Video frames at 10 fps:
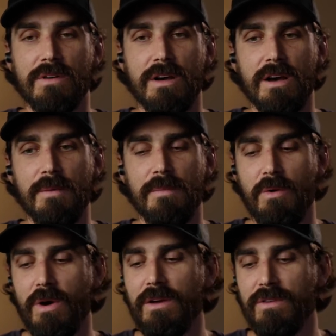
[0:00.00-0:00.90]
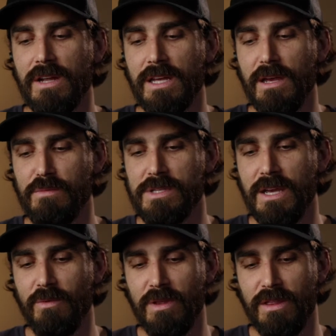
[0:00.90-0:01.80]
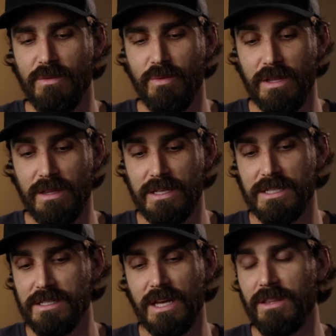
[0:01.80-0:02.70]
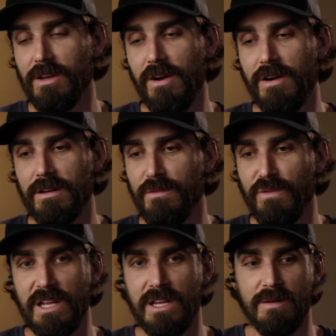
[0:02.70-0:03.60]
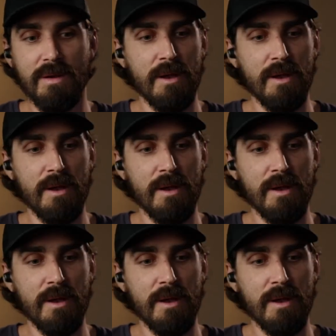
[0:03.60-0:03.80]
My wife and I kept saying this is like the Garden of Eden,